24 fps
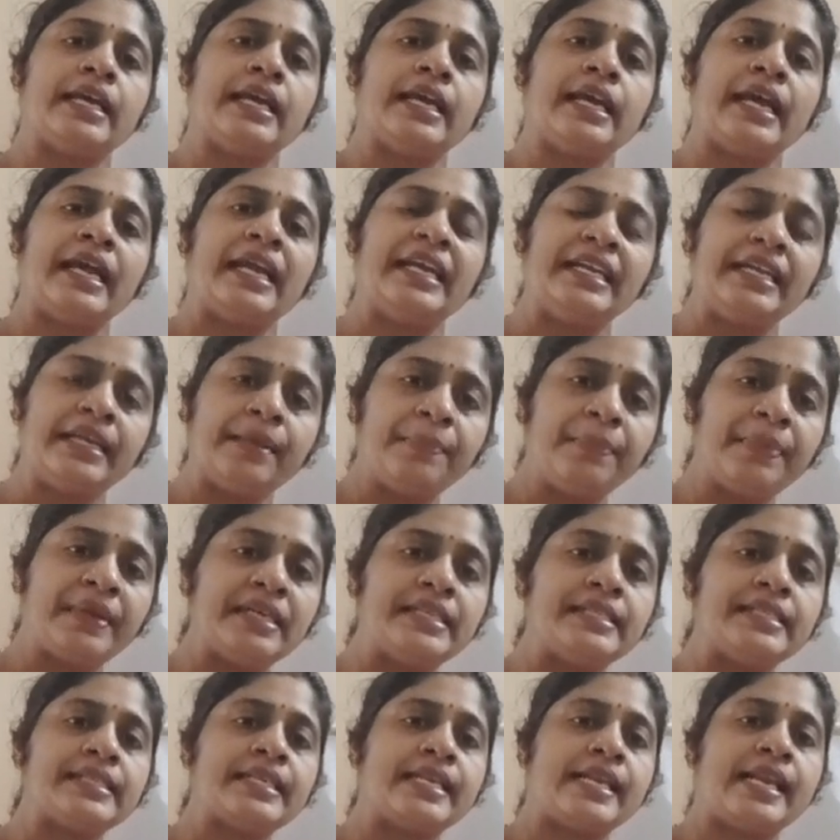
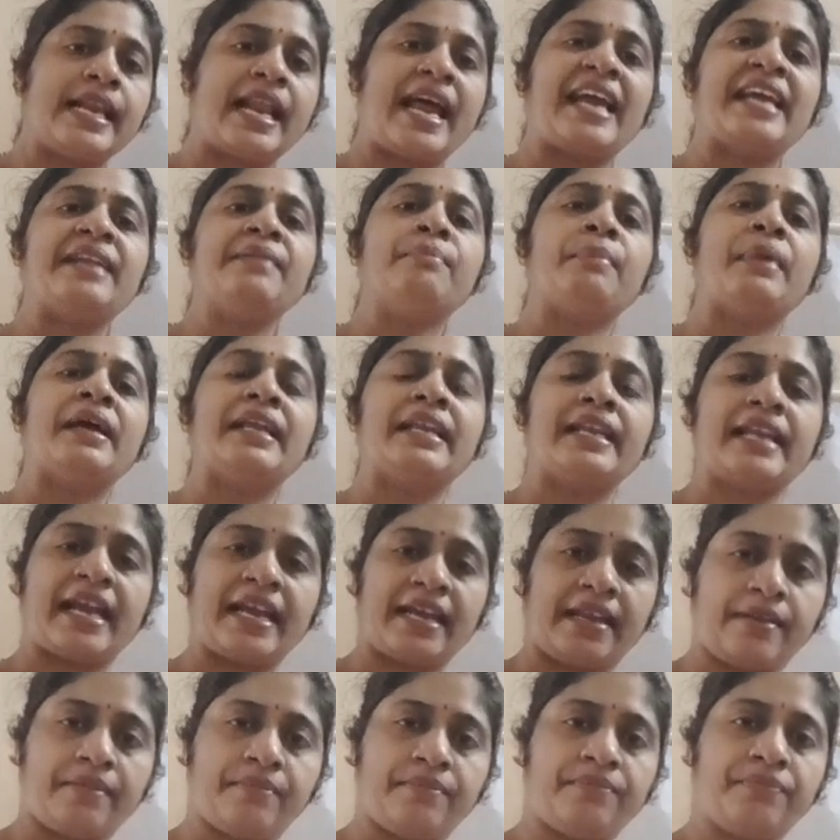interprets line by
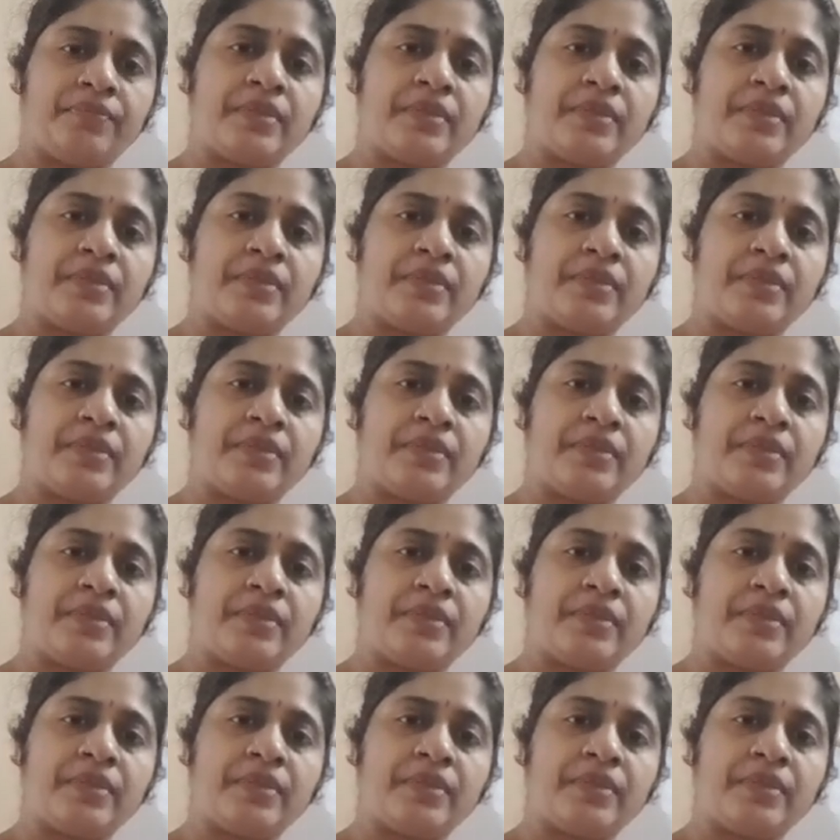line.